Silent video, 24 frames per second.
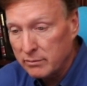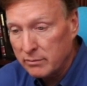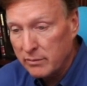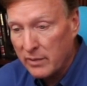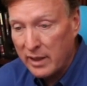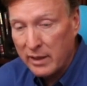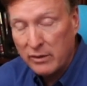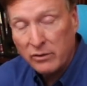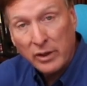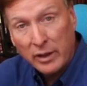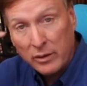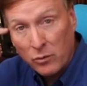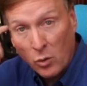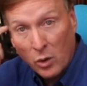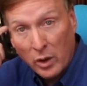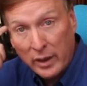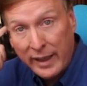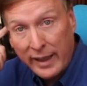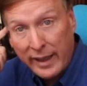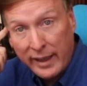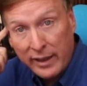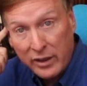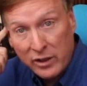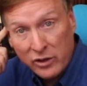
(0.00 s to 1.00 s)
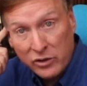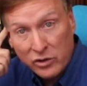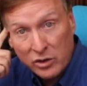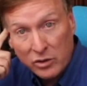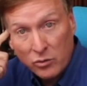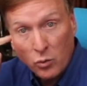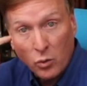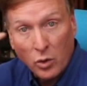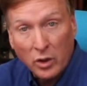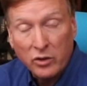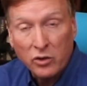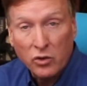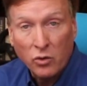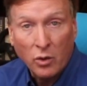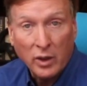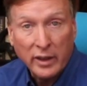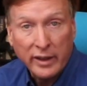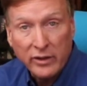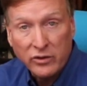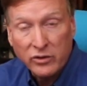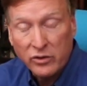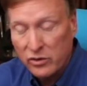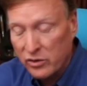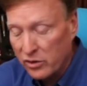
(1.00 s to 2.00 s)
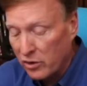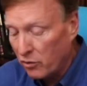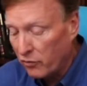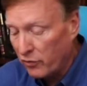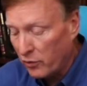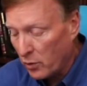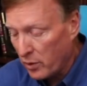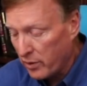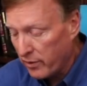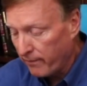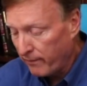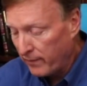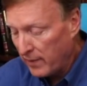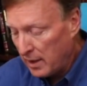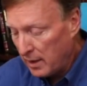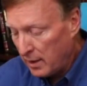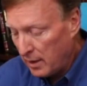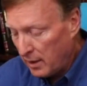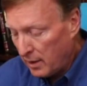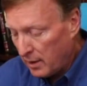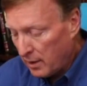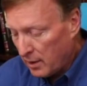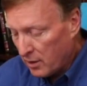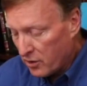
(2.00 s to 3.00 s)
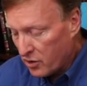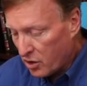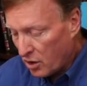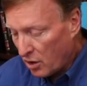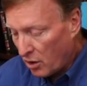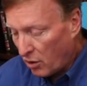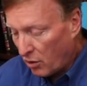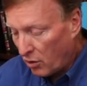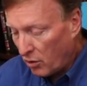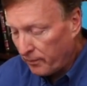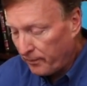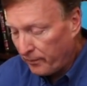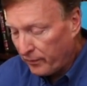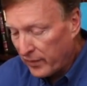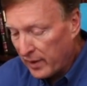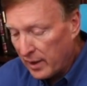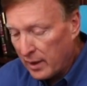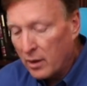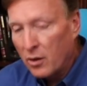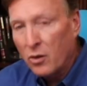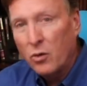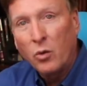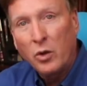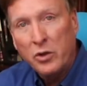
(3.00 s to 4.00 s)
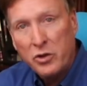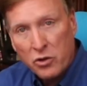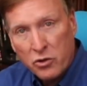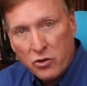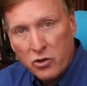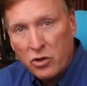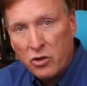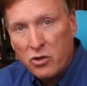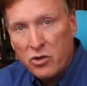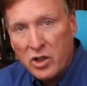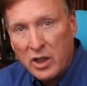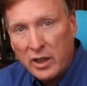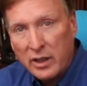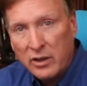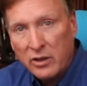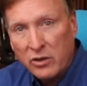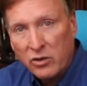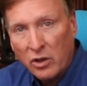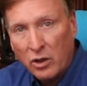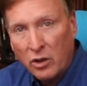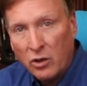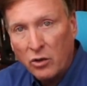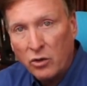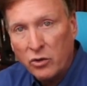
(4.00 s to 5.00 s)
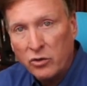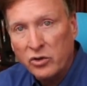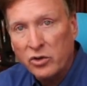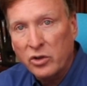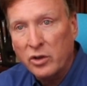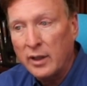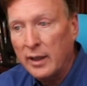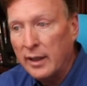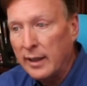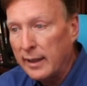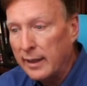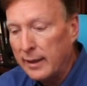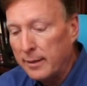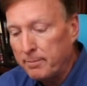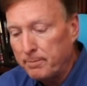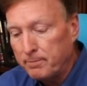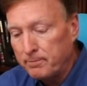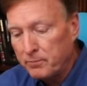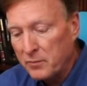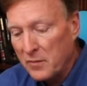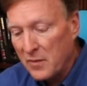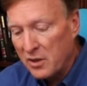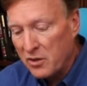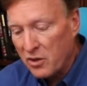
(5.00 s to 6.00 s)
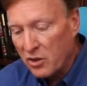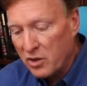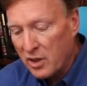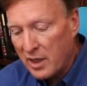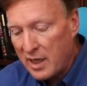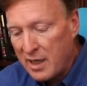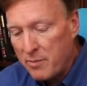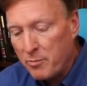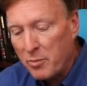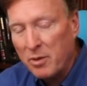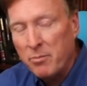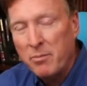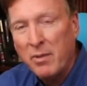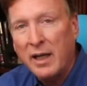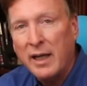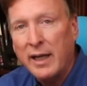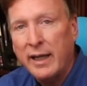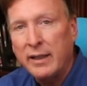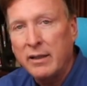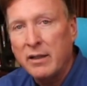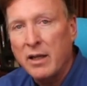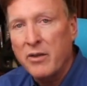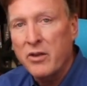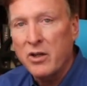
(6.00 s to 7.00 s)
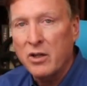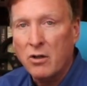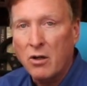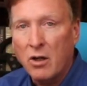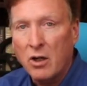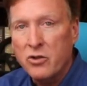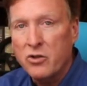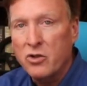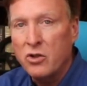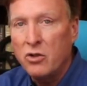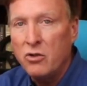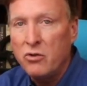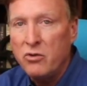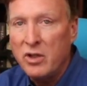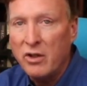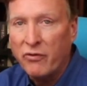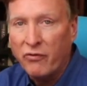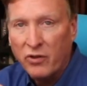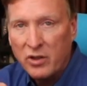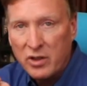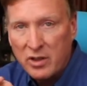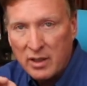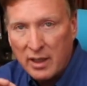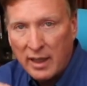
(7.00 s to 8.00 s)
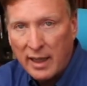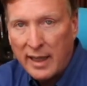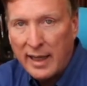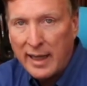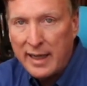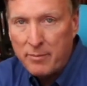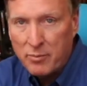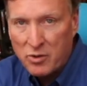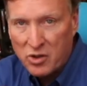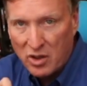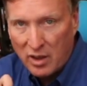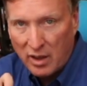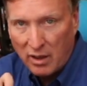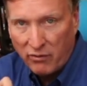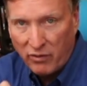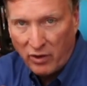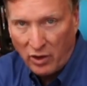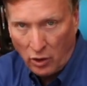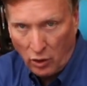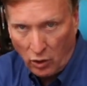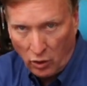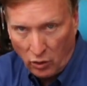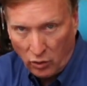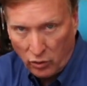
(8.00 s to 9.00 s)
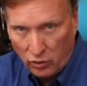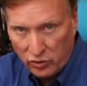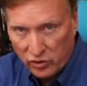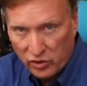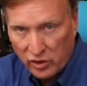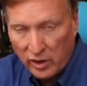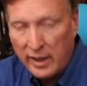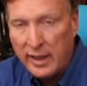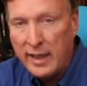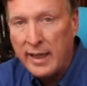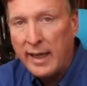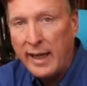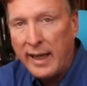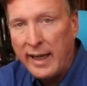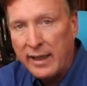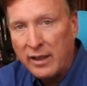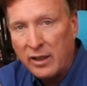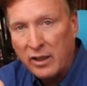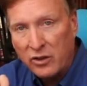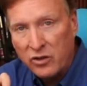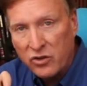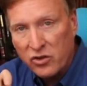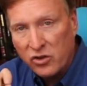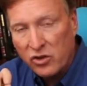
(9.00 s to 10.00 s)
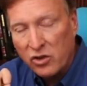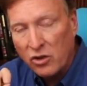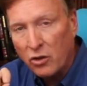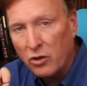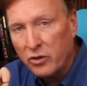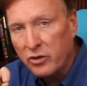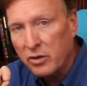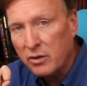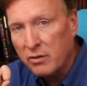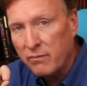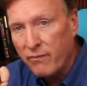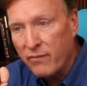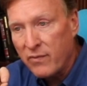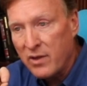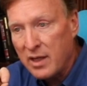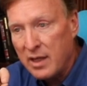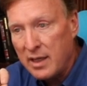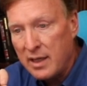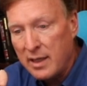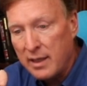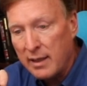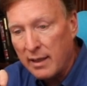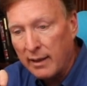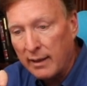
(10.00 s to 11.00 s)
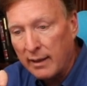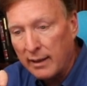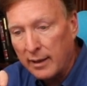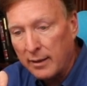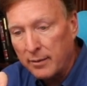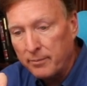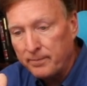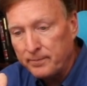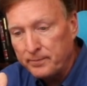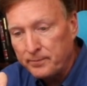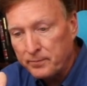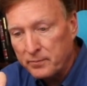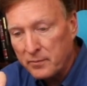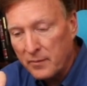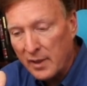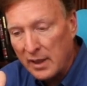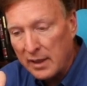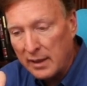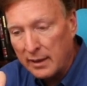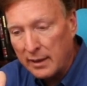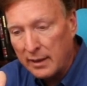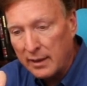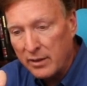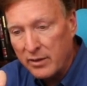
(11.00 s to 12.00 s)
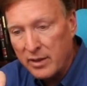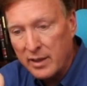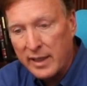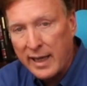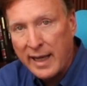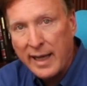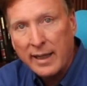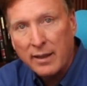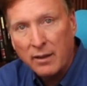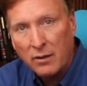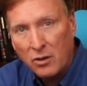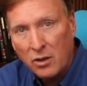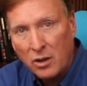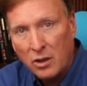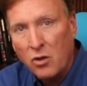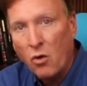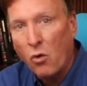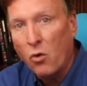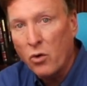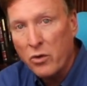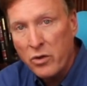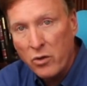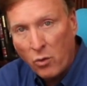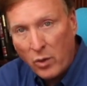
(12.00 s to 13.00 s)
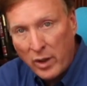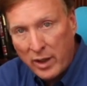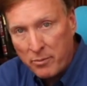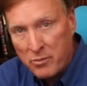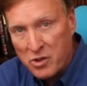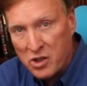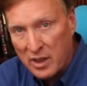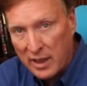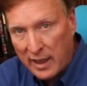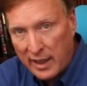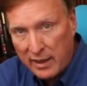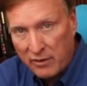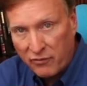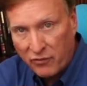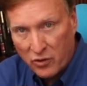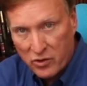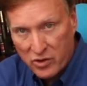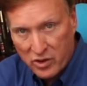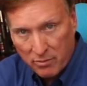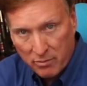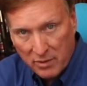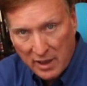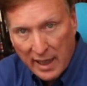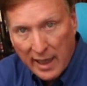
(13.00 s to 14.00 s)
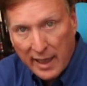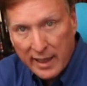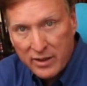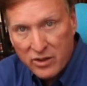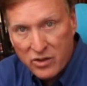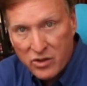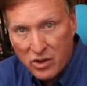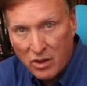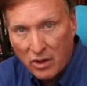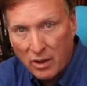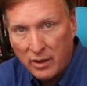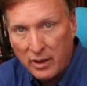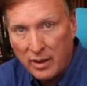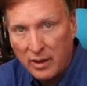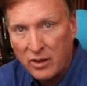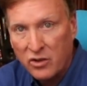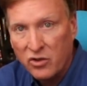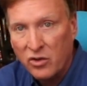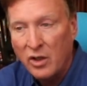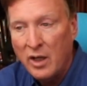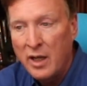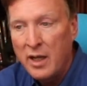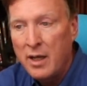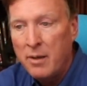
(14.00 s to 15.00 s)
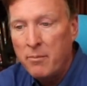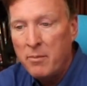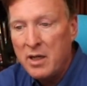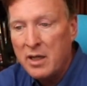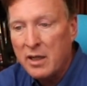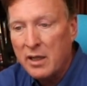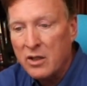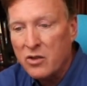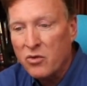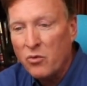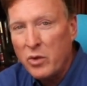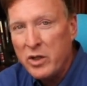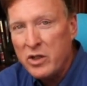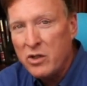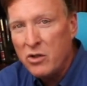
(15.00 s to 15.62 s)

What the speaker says: things like 180s and 120s and so forth. So when you're choosing this hose, just keep in mind there are two different types of hose, and consult the catalog or the website for some guidance on this, because we